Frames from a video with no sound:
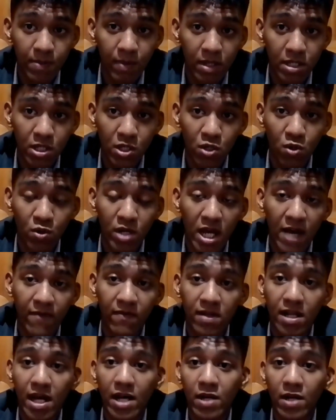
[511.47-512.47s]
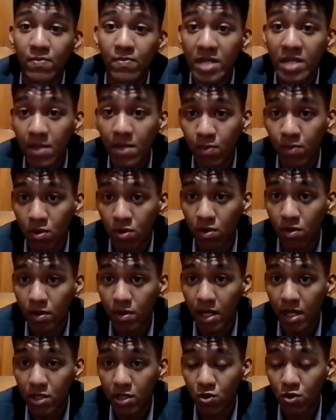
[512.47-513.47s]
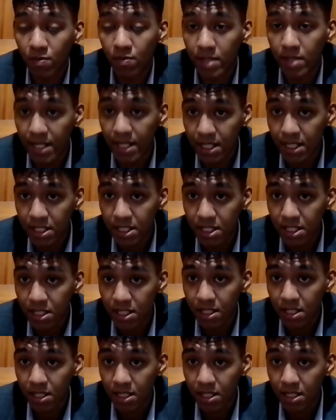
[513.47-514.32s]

but you don't have a lot of people in your place,